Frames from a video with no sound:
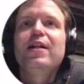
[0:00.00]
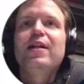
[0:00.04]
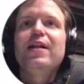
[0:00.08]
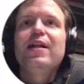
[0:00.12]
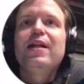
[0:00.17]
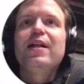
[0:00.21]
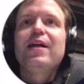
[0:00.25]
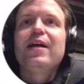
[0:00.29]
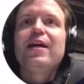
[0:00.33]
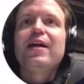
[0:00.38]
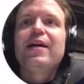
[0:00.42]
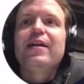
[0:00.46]

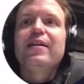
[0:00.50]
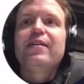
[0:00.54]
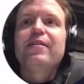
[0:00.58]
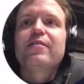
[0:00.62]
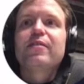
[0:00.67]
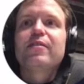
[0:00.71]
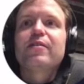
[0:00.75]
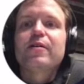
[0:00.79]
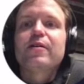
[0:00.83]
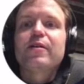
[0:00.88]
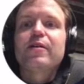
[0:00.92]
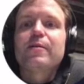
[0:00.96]
And
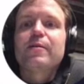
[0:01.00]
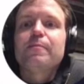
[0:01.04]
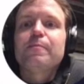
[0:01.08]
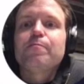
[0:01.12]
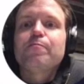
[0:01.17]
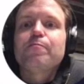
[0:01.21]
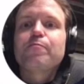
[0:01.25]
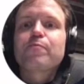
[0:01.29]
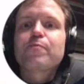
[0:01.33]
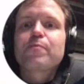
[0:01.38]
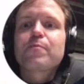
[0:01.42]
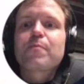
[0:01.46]

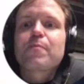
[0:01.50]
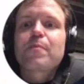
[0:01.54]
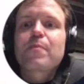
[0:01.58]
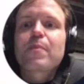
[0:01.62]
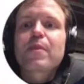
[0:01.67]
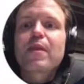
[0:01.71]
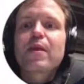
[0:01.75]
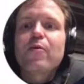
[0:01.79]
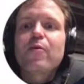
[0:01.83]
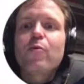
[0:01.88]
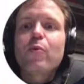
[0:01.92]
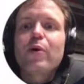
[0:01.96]

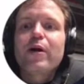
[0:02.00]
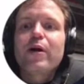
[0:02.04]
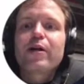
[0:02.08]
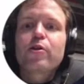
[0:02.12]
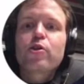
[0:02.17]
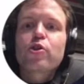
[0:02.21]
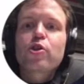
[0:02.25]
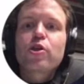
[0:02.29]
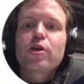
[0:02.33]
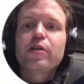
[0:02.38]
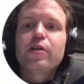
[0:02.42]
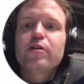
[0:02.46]
where the
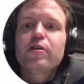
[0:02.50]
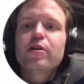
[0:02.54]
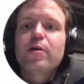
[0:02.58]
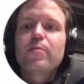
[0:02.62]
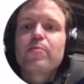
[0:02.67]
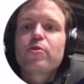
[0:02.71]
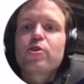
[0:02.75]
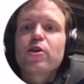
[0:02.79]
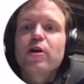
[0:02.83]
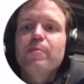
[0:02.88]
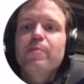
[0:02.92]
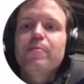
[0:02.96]
sun
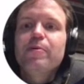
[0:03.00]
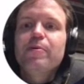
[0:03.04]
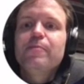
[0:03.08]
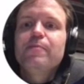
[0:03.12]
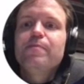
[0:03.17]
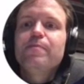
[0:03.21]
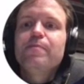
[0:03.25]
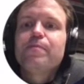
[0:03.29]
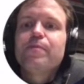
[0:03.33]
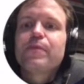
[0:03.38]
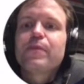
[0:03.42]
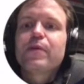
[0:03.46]
comes up,
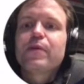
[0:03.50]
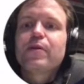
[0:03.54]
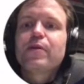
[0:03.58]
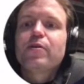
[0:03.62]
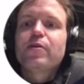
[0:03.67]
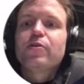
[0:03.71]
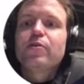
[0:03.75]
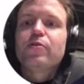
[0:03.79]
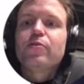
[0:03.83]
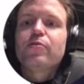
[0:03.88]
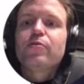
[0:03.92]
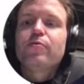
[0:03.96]

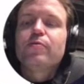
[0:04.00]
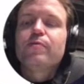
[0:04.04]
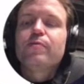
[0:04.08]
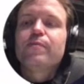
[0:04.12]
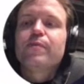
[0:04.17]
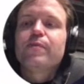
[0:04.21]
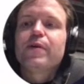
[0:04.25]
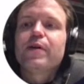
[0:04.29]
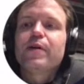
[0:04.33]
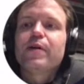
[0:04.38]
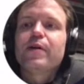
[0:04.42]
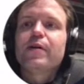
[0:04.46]
you
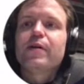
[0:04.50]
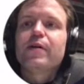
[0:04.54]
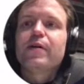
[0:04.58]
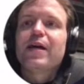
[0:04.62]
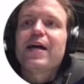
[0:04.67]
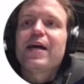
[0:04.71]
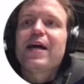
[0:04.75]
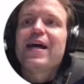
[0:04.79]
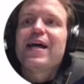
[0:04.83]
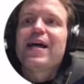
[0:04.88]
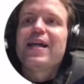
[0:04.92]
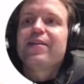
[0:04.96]

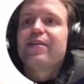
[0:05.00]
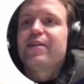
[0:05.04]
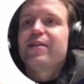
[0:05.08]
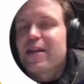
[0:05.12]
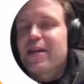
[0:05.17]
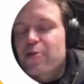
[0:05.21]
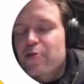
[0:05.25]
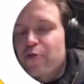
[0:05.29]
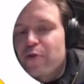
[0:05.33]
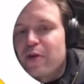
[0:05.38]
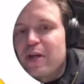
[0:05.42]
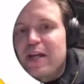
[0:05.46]
add an
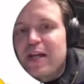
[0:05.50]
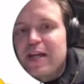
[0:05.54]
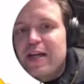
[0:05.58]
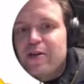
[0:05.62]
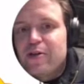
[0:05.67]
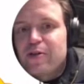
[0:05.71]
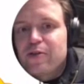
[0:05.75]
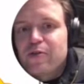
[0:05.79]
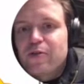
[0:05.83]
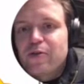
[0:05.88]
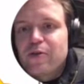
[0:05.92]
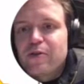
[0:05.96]
extra
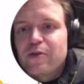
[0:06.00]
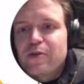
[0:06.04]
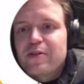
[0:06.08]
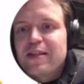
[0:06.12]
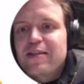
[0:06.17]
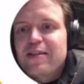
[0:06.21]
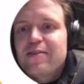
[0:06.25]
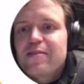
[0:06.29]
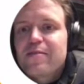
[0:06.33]
layer to your tent.